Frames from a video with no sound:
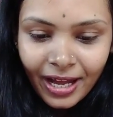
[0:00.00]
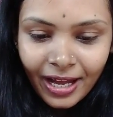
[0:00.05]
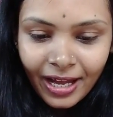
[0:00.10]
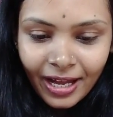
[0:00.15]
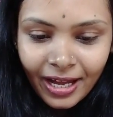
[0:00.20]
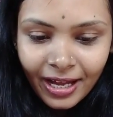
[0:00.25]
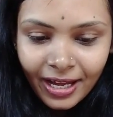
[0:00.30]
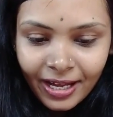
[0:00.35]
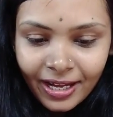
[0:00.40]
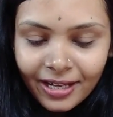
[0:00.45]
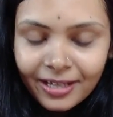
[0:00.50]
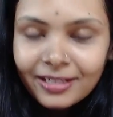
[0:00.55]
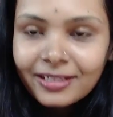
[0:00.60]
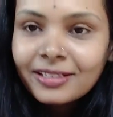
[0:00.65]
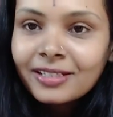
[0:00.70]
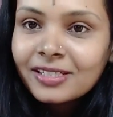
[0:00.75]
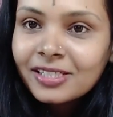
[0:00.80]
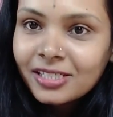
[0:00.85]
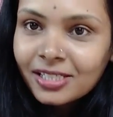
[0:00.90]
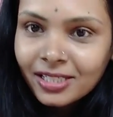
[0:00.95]
and
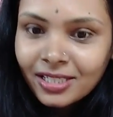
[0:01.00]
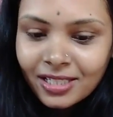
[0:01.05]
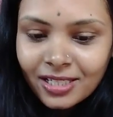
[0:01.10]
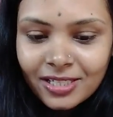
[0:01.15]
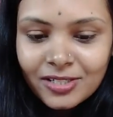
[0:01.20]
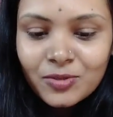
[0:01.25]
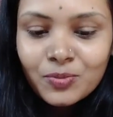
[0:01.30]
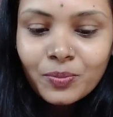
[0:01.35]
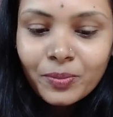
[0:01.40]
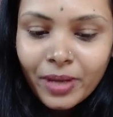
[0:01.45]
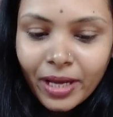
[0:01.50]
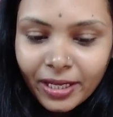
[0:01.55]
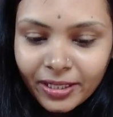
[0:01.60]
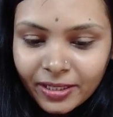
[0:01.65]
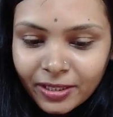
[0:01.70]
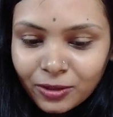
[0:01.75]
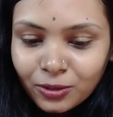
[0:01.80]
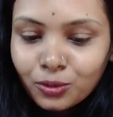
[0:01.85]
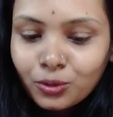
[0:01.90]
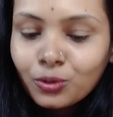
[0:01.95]
she is married
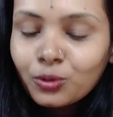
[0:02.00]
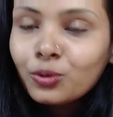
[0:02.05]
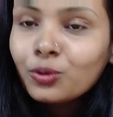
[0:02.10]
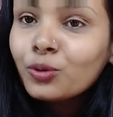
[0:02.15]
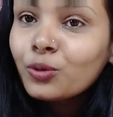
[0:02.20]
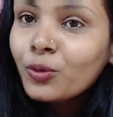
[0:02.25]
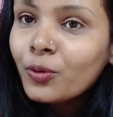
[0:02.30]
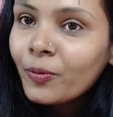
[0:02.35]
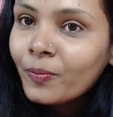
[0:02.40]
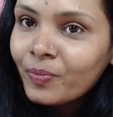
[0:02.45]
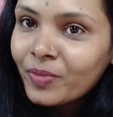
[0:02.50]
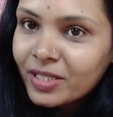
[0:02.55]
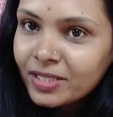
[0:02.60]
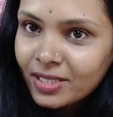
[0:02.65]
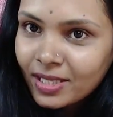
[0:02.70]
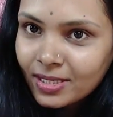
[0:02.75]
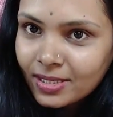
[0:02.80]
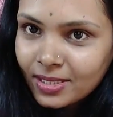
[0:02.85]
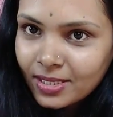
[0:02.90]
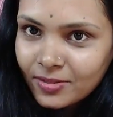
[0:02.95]
to
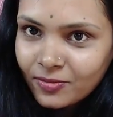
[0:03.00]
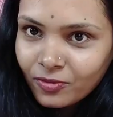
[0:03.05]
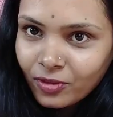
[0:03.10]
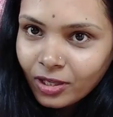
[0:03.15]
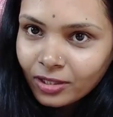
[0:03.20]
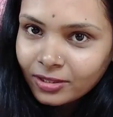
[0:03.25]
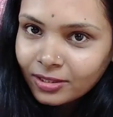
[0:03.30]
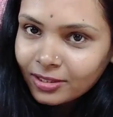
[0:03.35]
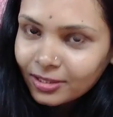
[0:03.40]
Circe's father,